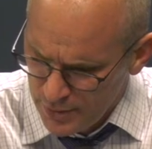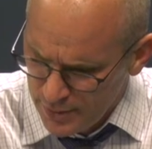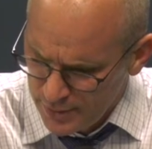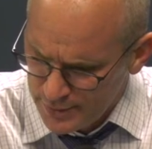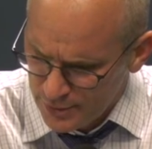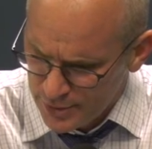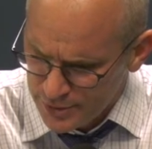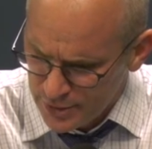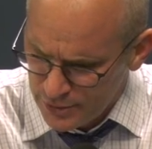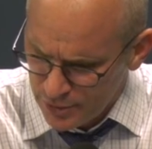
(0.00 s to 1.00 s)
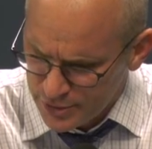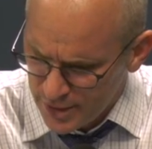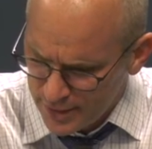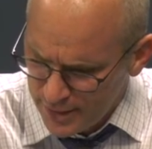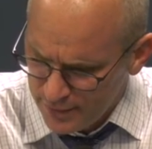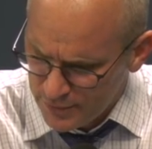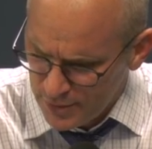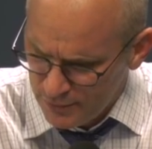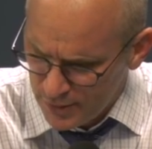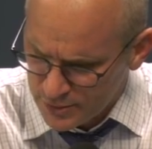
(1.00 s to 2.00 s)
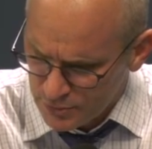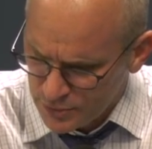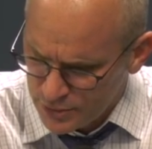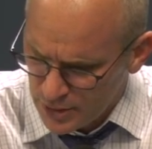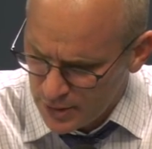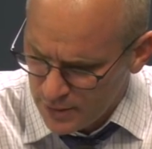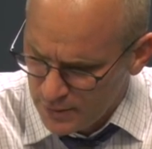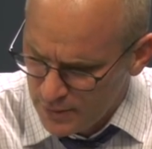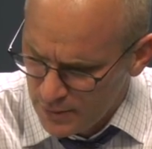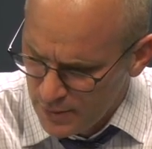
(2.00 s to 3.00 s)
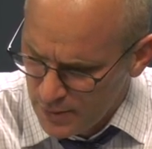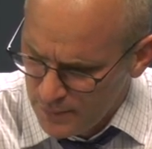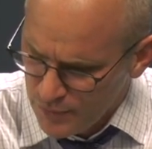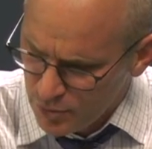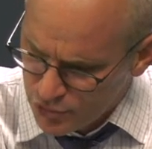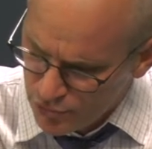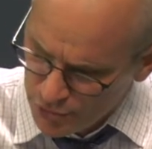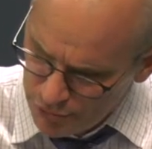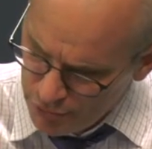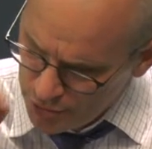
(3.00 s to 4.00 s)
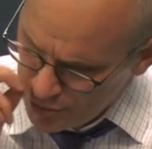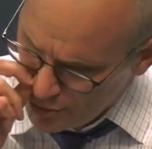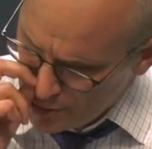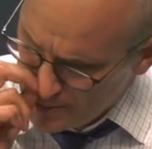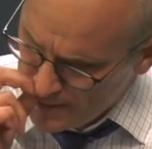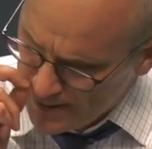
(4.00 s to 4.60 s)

know, I thought our second half defense was, it was really, really good.